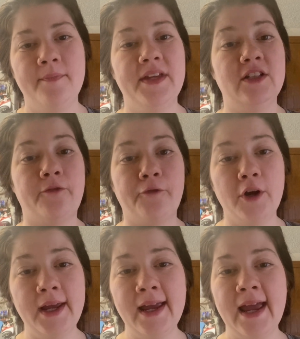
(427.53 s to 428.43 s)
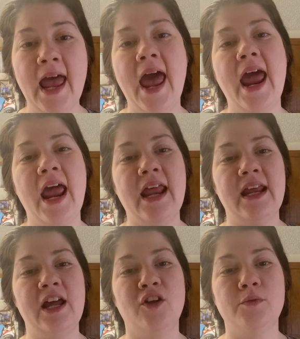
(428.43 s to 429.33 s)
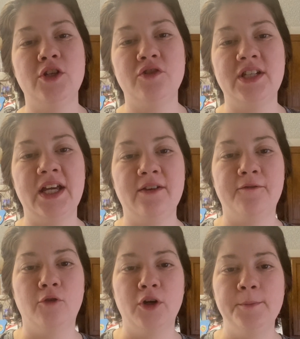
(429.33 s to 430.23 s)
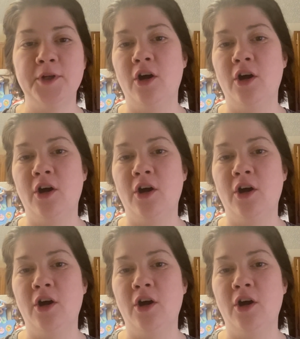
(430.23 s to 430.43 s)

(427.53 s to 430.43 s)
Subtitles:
It's free and it helps you stay informed